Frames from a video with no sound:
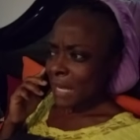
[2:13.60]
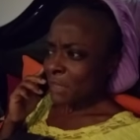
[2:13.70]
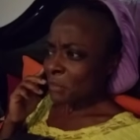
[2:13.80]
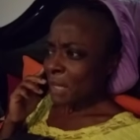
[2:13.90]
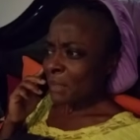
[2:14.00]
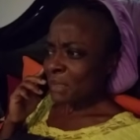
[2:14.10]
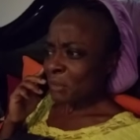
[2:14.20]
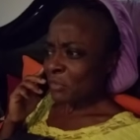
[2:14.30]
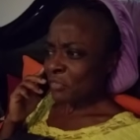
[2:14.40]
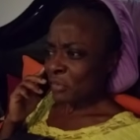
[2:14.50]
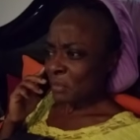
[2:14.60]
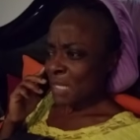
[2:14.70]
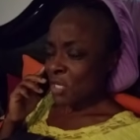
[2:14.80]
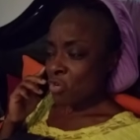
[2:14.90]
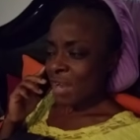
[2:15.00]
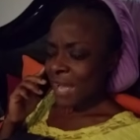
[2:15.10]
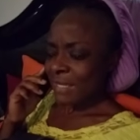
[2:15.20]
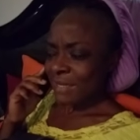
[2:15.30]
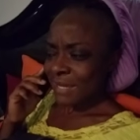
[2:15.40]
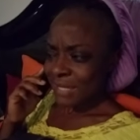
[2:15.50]
snatch my husband from me. You're not
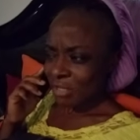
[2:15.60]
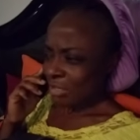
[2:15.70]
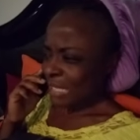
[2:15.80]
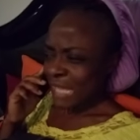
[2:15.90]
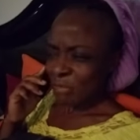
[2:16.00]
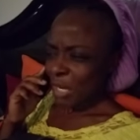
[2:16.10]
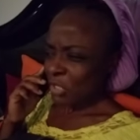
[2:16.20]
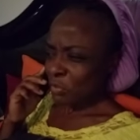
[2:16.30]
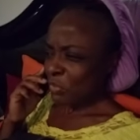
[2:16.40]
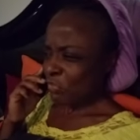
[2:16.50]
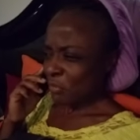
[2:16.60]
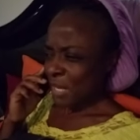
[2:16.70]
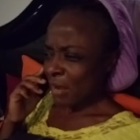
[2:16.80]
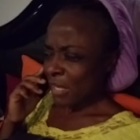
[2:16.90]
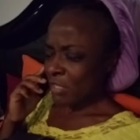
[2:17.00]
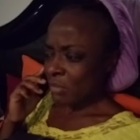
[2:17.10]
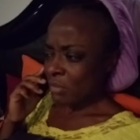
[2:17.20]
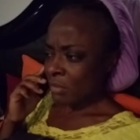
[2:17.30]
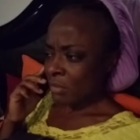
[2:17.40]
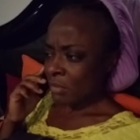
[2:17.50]
intending to snatch my husband from me, are you?
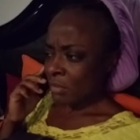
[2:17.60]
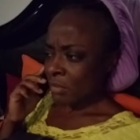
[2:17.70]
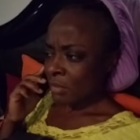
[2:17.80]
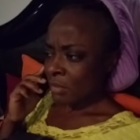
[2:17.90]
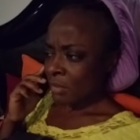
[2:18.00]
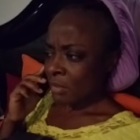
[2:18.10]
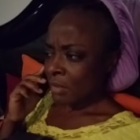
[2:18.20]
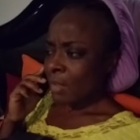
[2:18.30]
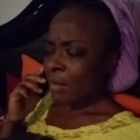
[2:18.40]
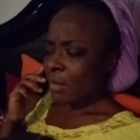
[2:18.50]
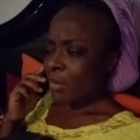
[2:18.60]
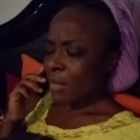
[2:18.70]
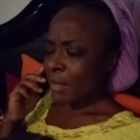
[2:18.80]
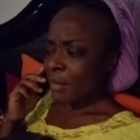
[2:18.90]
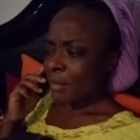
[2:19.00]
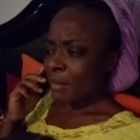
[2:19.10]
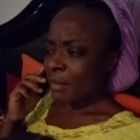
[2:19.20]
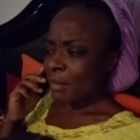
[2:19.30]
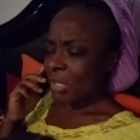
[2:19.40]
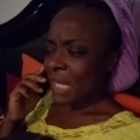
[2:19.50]
Okay.
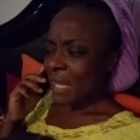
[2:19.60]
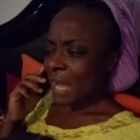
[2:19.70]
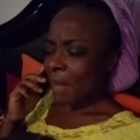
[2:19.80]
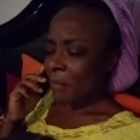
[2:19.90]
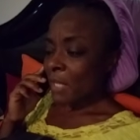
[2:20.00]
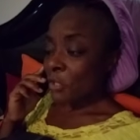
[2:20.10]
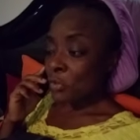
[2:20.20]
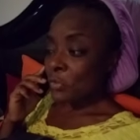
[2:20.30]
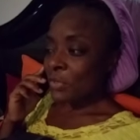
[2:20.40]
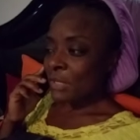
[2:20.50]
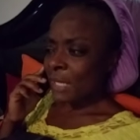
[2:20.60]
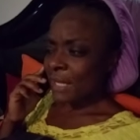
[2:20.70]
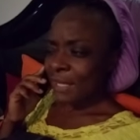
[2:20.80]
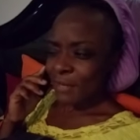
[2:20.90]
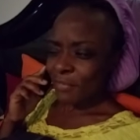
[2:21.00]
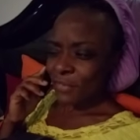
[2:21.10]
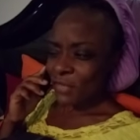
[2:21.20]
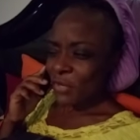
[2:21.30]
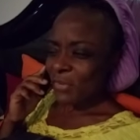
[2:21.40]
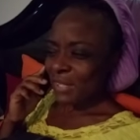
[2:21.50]
Okay, I bet you won't say it if
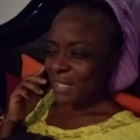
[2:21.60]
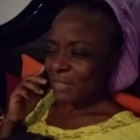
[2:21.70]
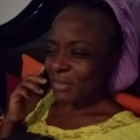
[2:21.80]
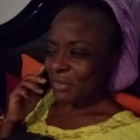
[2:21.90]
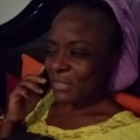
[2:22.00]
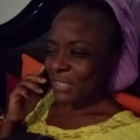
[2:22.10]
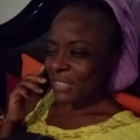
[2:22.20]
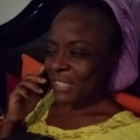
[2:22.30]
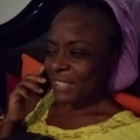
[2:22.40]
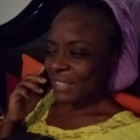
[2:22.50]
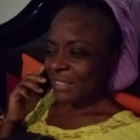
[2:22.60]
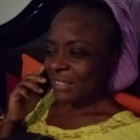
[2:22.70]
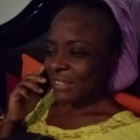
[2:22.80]
even you wanted to, will you?